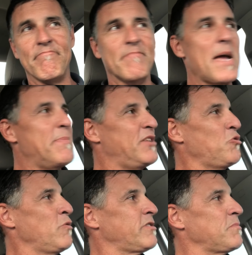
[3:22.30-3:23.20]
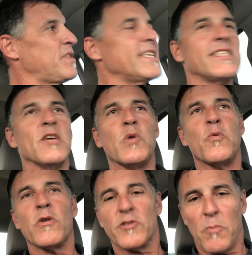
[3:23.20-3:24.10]
maybe doing some things that we
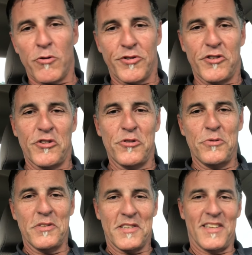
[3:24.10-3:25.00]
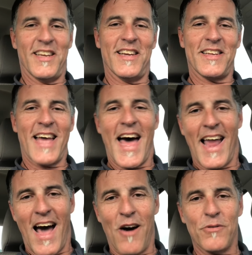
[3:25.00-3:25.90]
weren't supposed to do, and it got
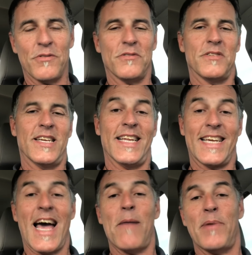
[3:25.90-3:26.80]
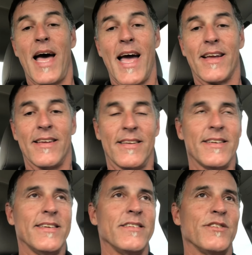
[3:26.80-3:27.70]
out and it got back
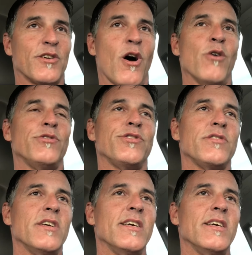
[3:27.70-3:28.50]
to Coach,